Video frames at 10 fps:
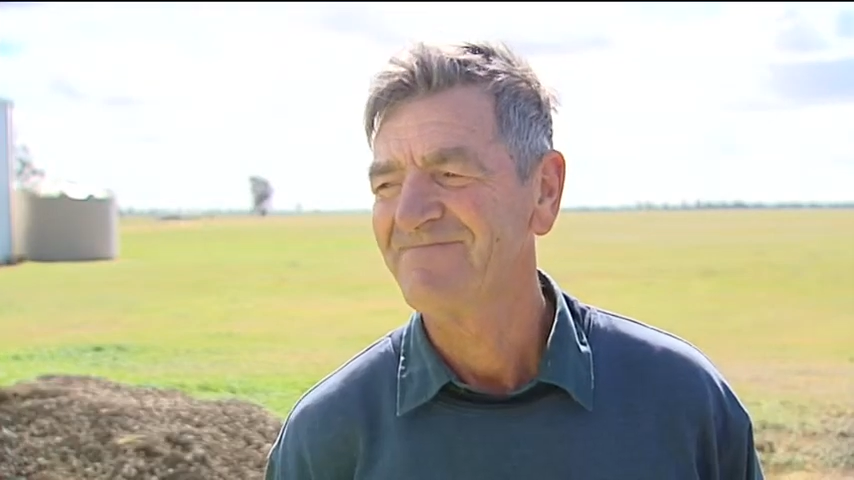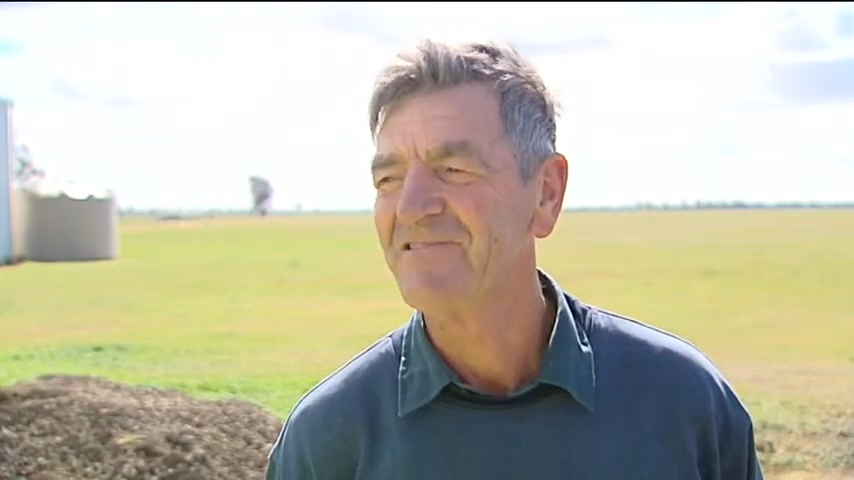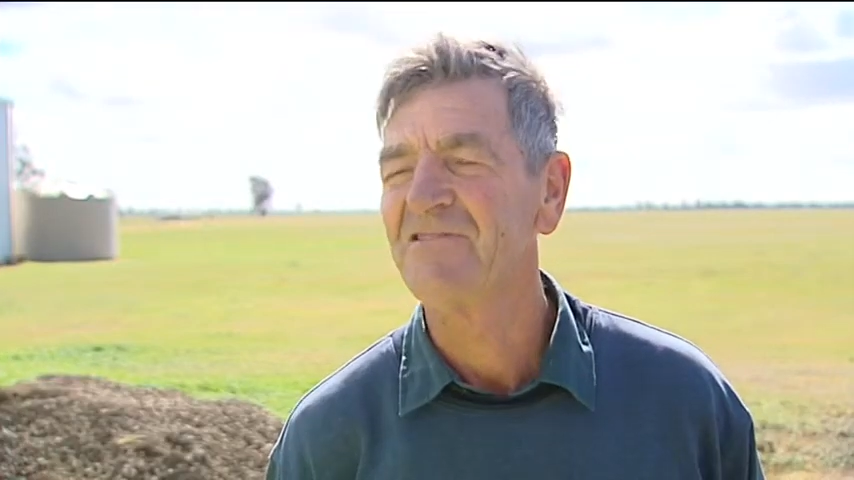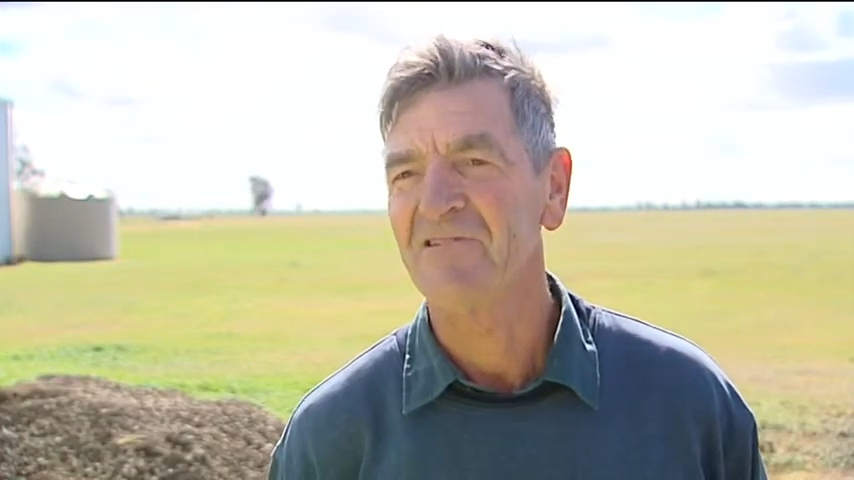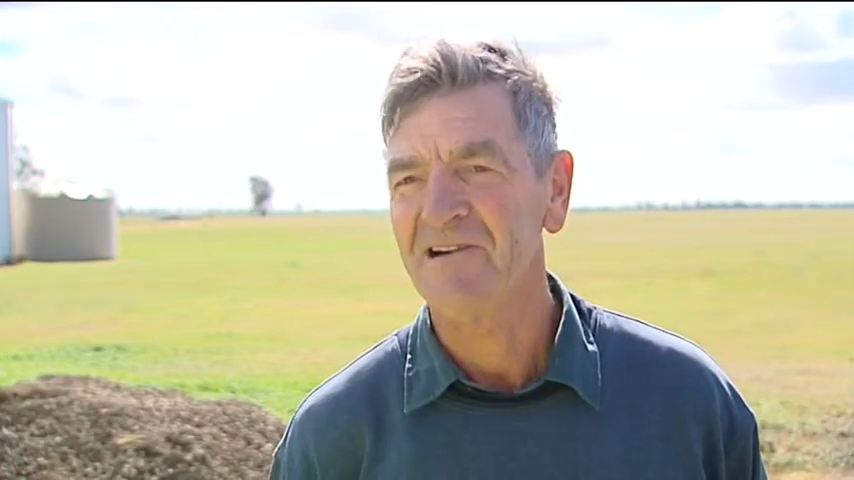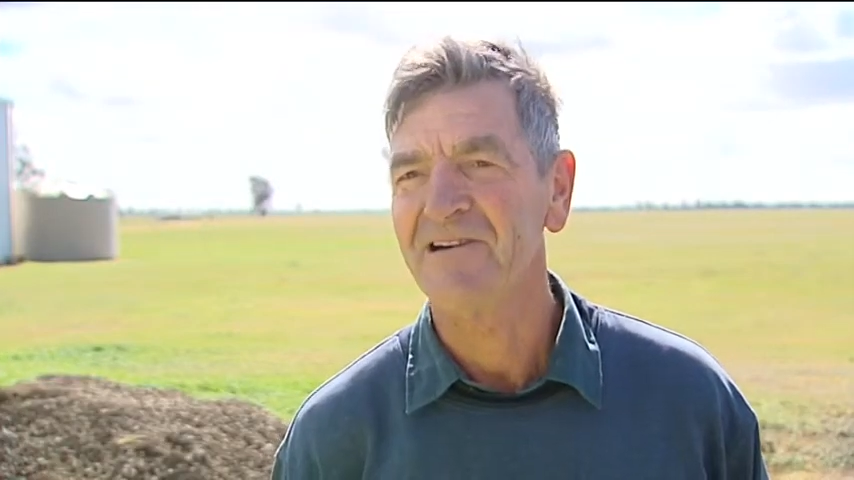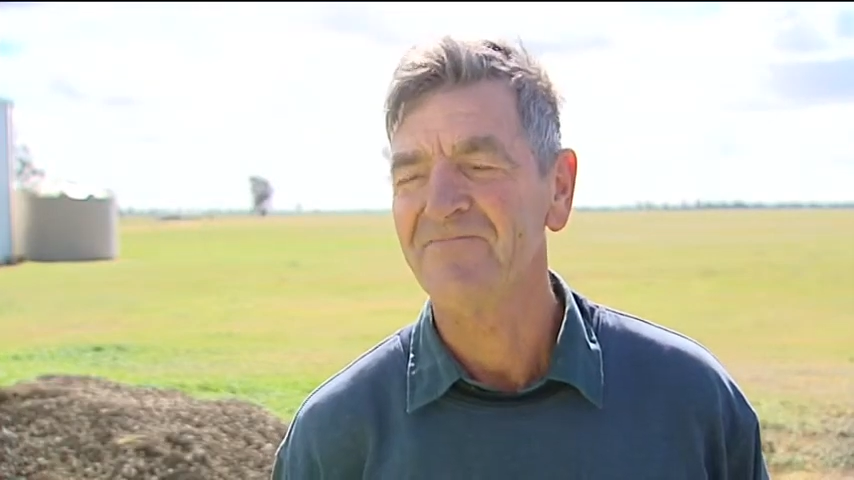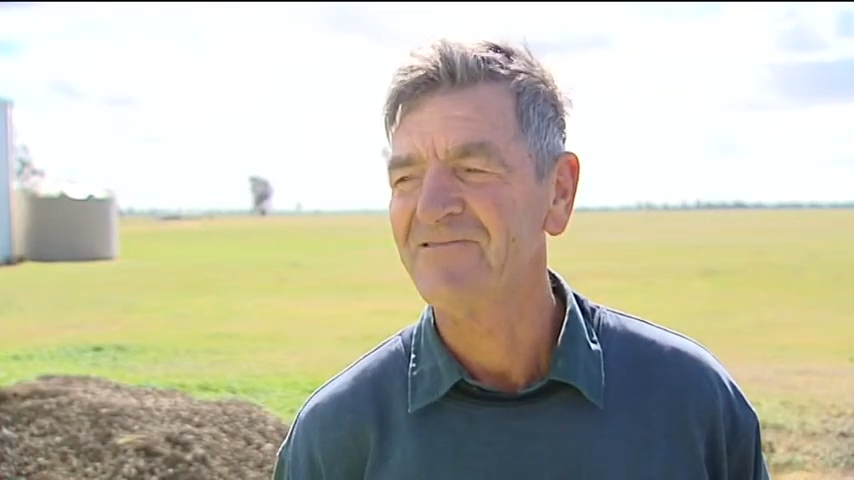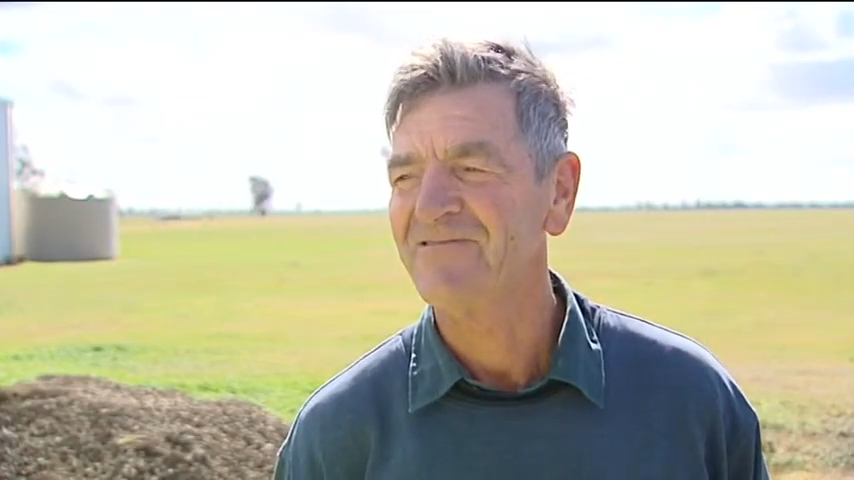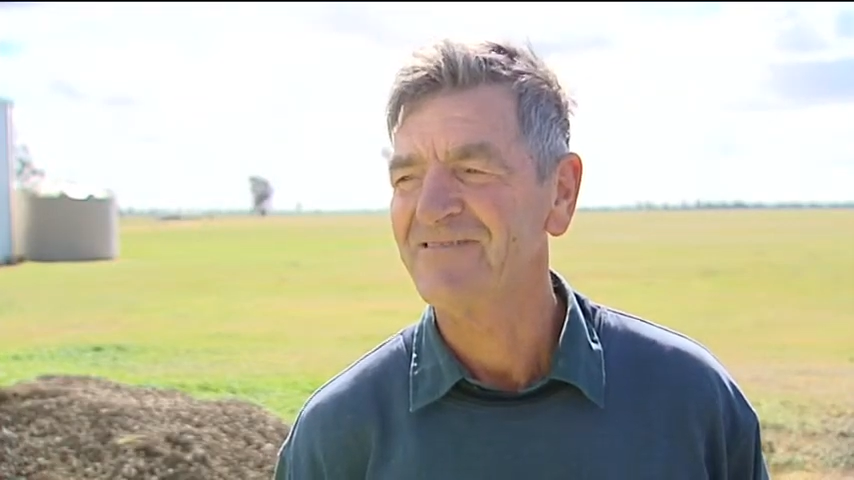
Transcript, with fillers: real gamble.